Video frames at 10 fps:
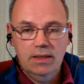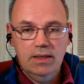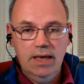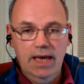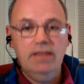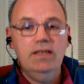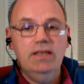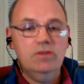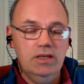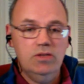and
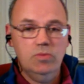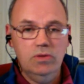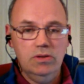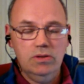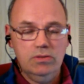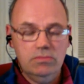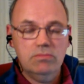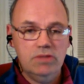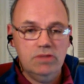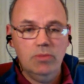he's he's worked
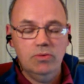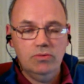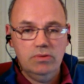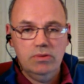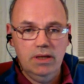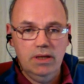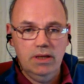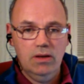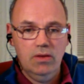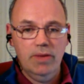doubled uh,
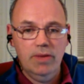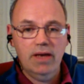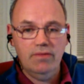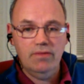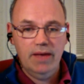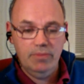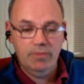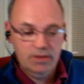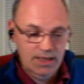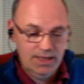on the back of that
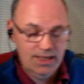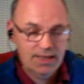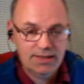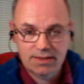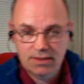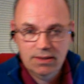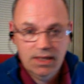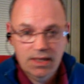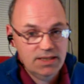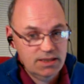but it is
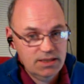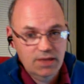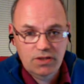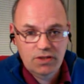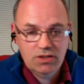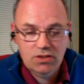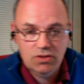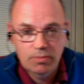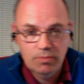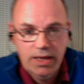it's a tough decision to
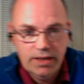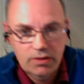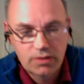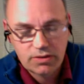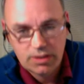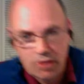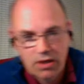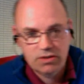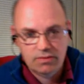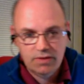make you know some
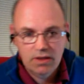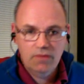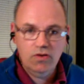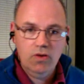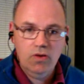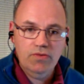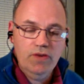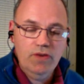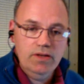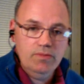guys have got the
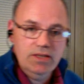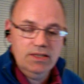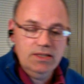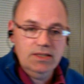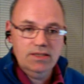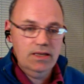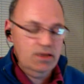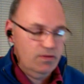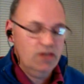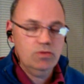front basically to say
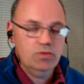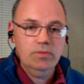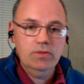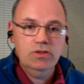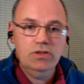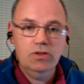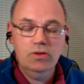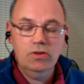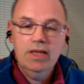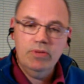no that's what i'm going to do
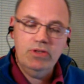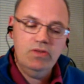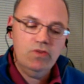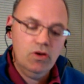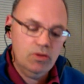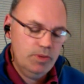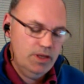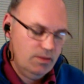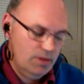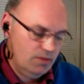but you've got to
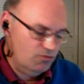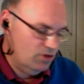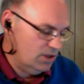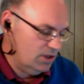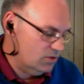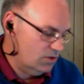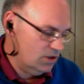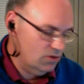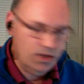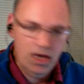be really to a
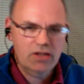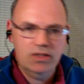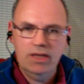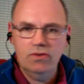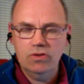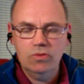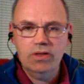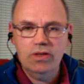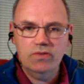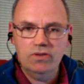degree i could never do
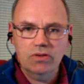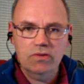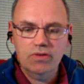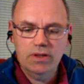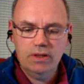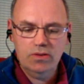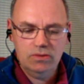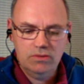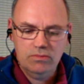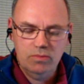wedding photography i
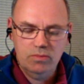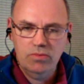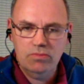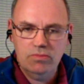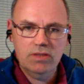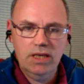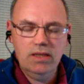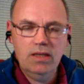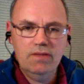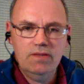couldn't it would scare the
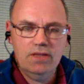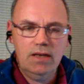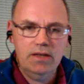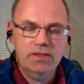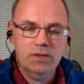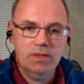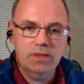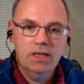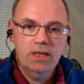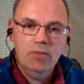living daylights out of me
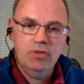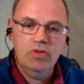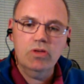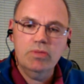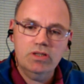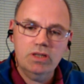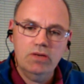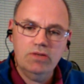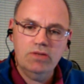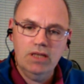but you've got to be so
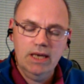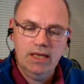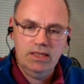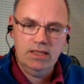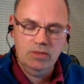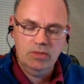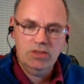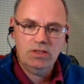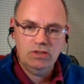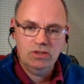dedicated and
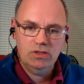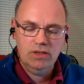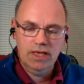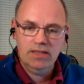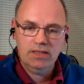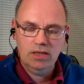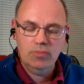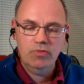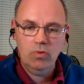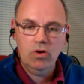committed to doing that type
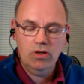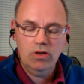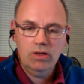of work